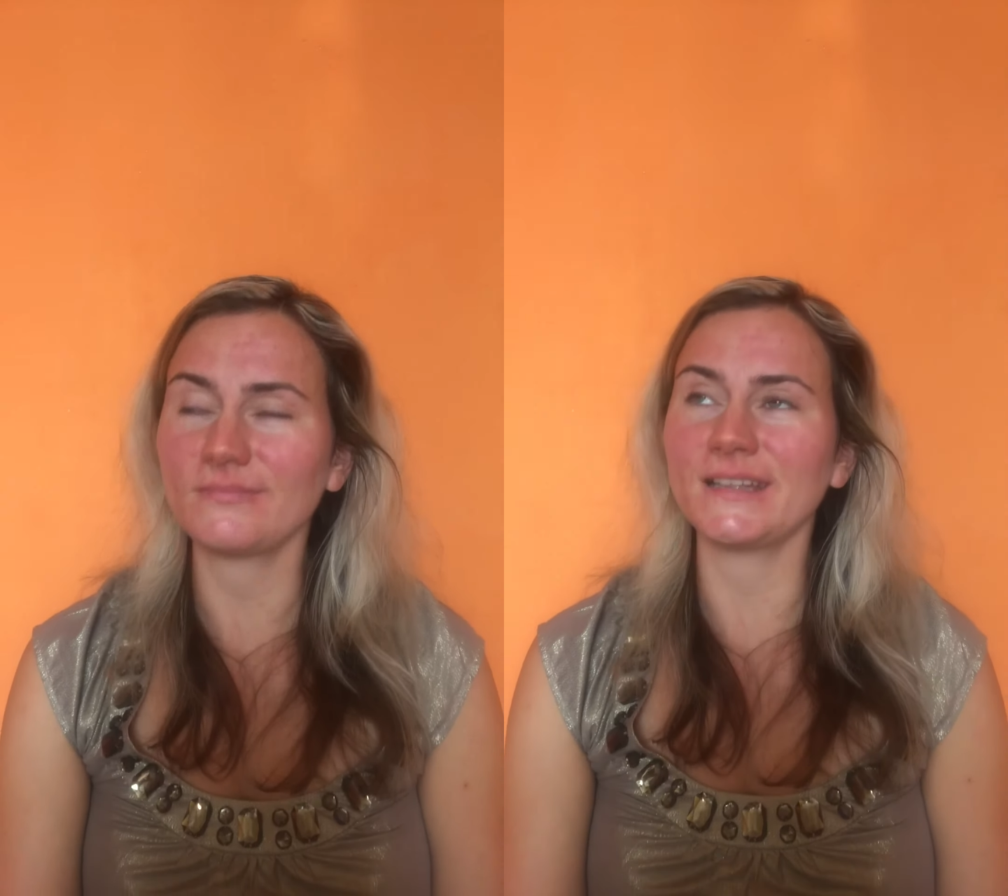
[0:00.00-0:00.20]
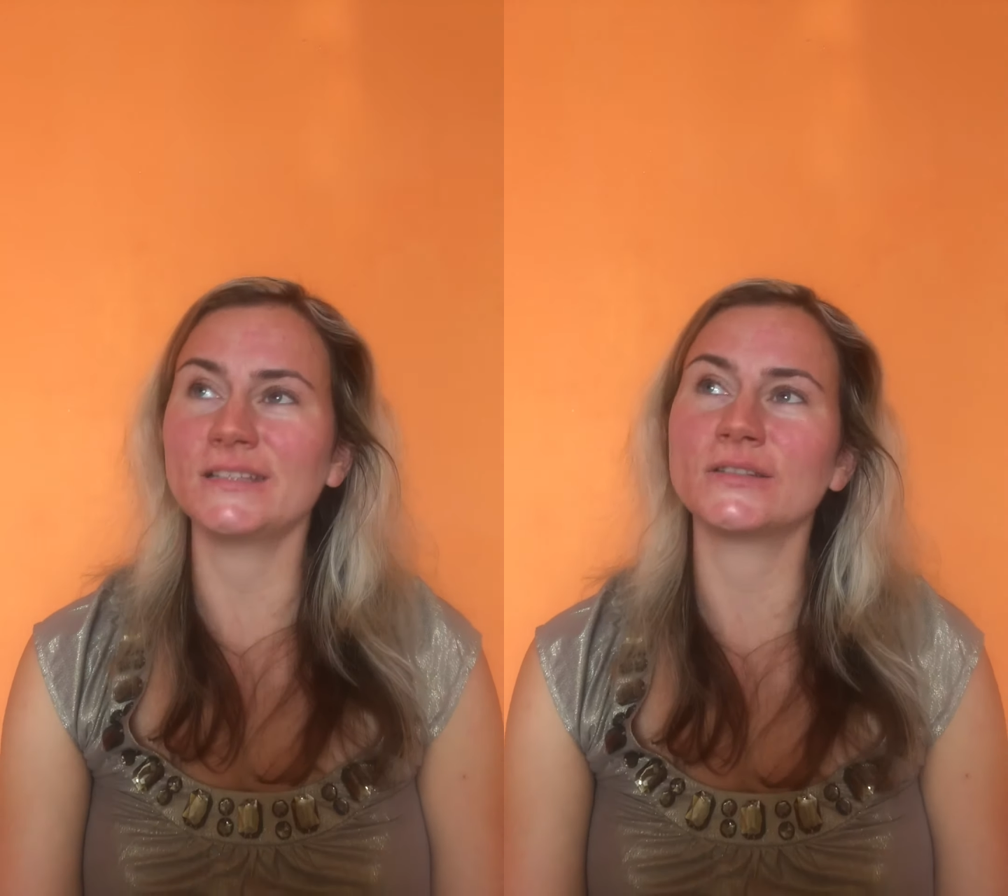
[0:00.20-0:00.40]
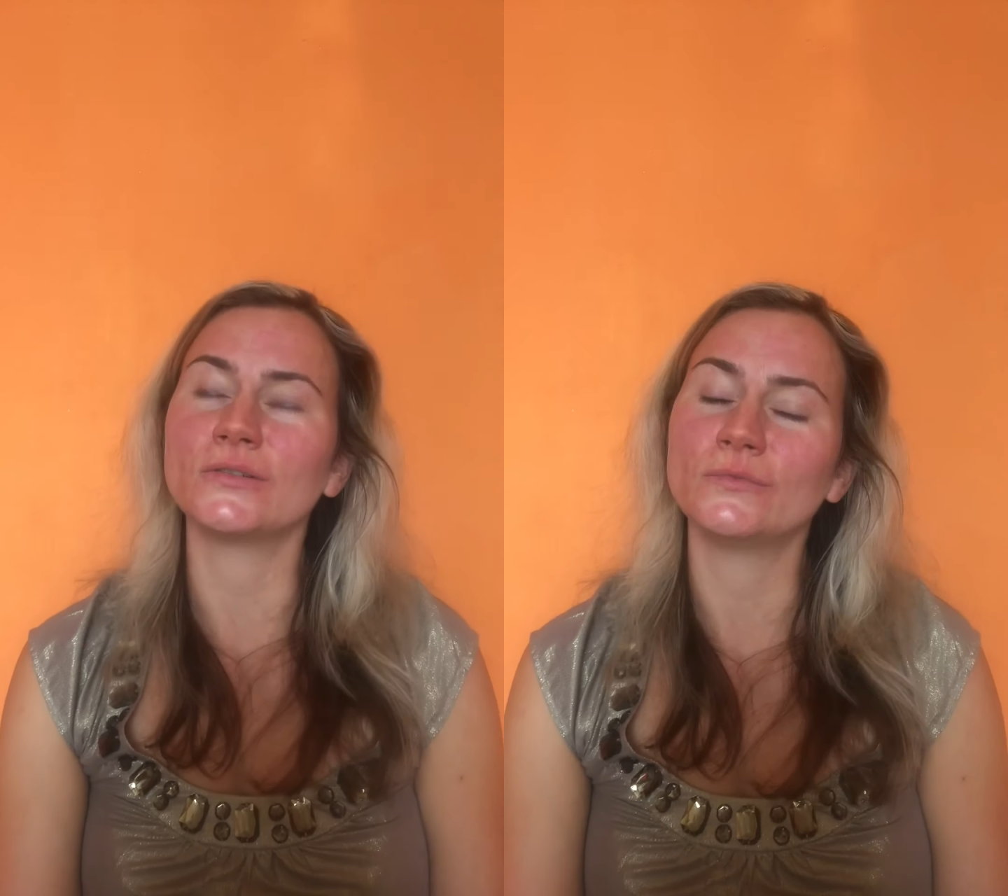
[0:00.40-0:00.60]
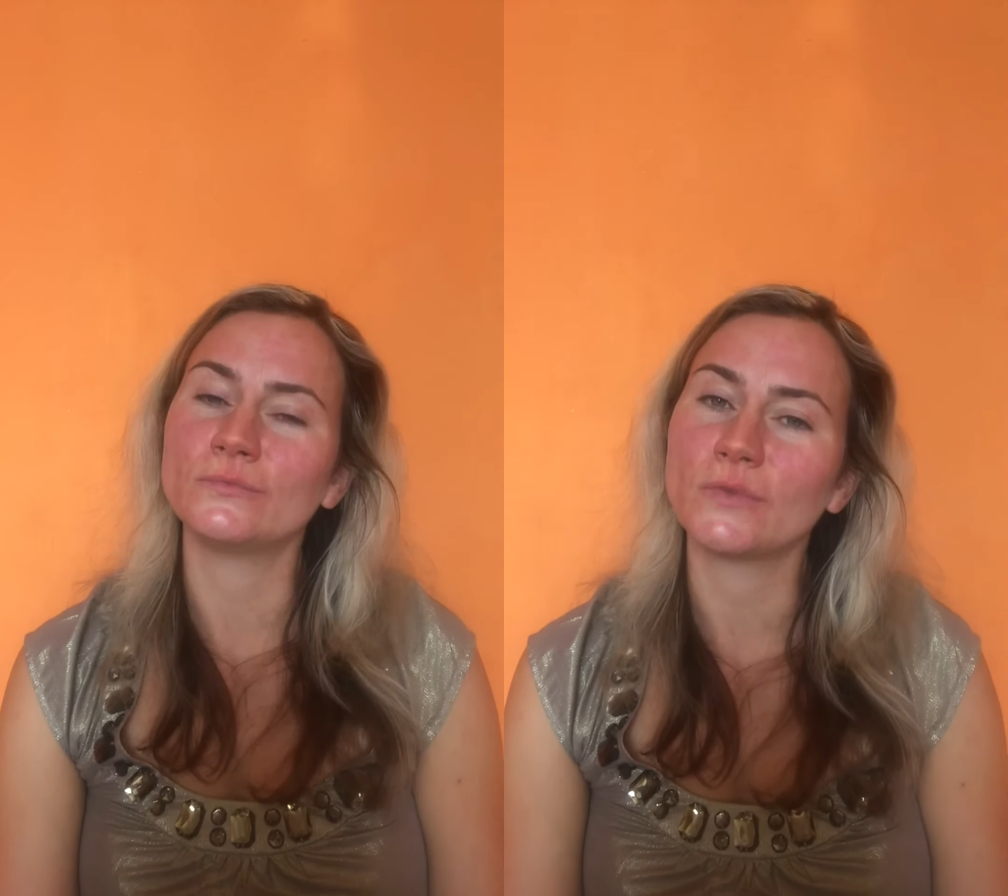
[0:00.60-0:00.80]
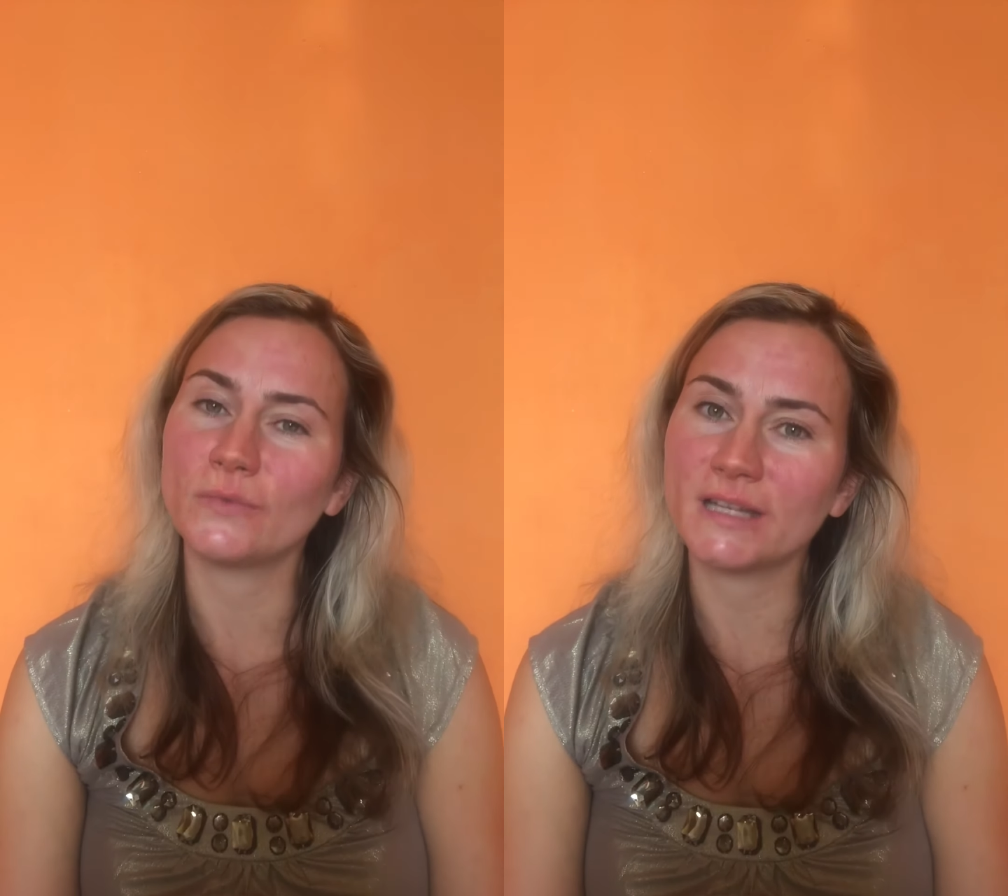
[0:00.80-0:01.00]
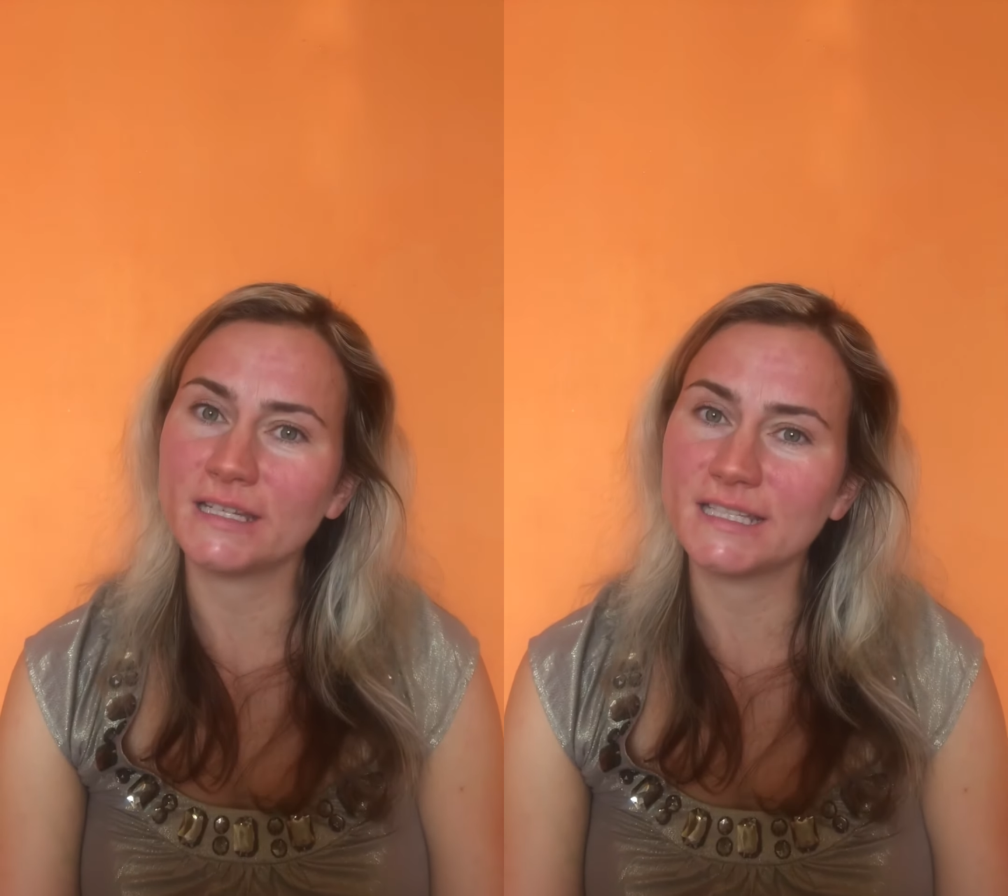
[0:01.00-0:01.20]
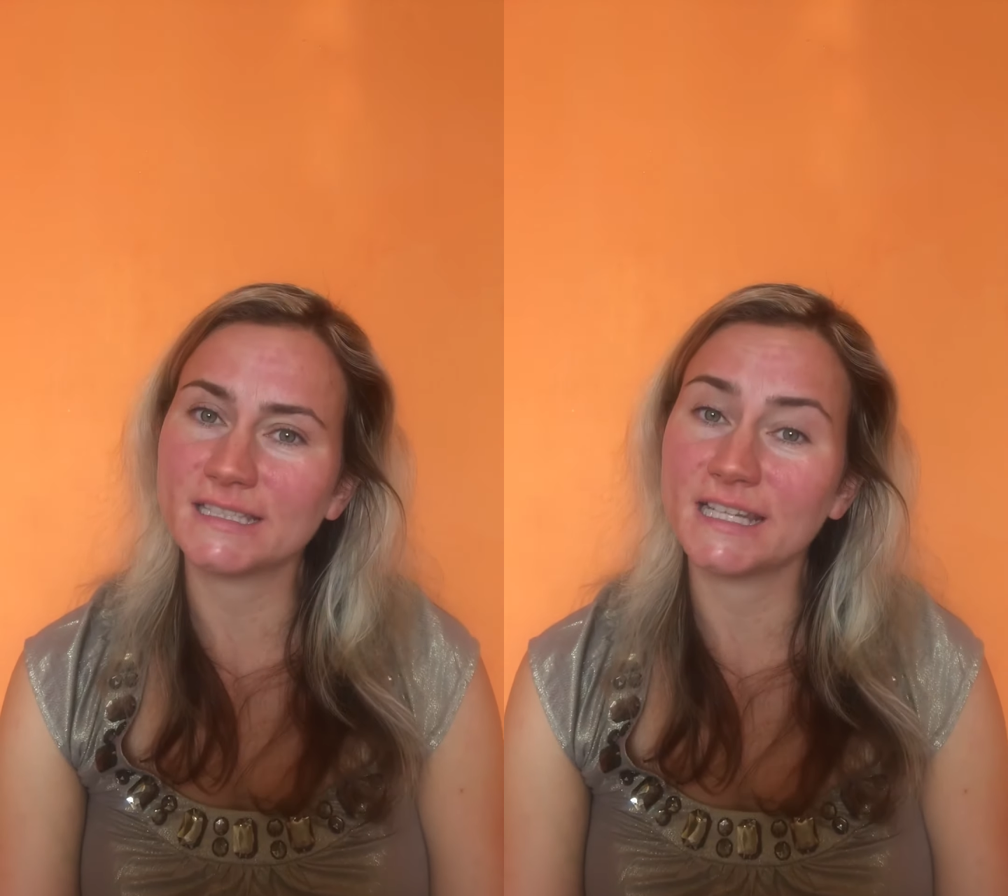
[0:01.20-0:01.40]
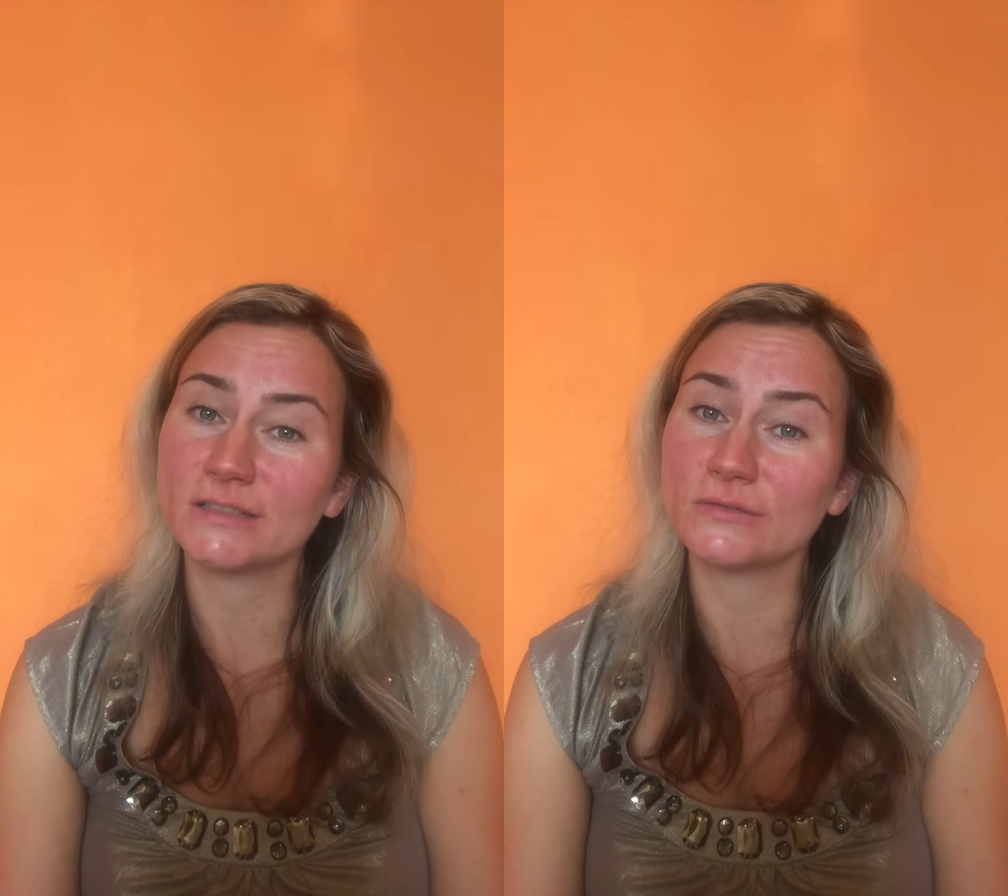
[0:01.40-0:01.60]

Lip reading: So when I decide